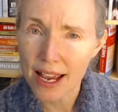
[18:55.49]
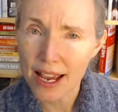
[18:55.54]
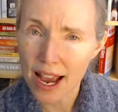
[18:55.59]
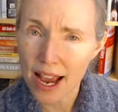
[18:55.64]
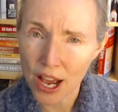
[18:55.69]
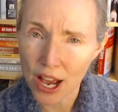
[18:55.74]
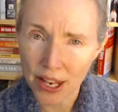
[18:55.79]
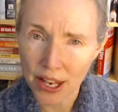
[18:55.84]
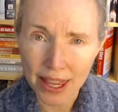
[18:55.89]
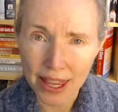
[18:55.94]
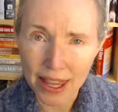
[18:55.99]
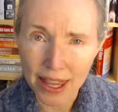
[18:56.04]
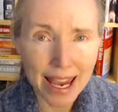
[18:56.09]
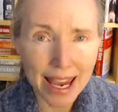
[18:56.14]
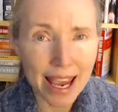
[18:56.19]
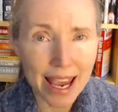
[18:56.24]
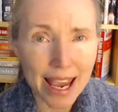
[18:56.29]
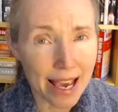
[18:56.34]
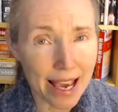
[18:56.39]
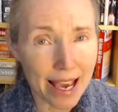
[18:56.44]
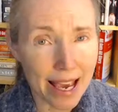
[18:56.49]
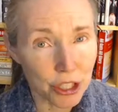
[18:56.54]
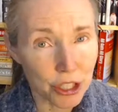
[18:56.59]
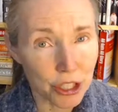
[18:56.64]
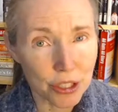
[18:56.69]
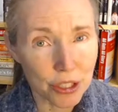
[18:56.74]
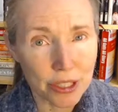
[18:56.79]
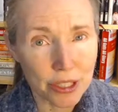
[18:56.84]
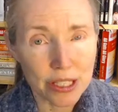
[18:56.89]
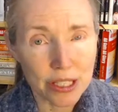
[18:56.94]
the
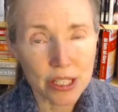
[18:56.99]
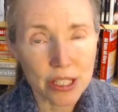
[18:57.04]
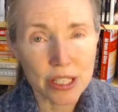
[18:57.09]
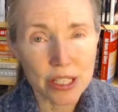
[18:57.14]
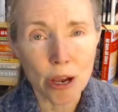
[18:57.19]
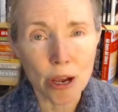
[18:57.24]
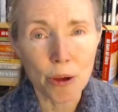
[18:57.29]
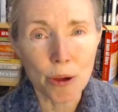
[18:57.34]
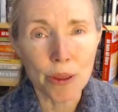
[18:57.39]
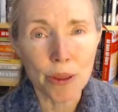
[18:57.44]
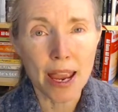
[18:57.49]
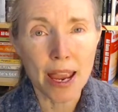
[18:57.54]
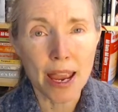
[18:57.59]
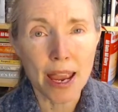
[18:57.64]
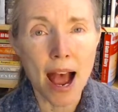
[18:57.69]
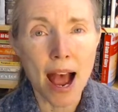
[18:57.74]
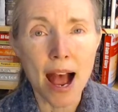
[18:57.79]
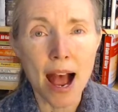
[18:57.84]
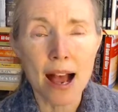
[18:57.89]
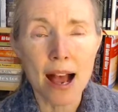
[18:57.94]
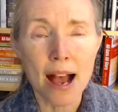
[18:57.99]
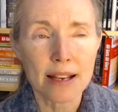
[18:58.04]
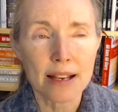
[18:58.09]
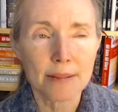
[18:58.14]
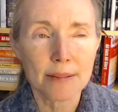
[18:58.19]
edge. So they had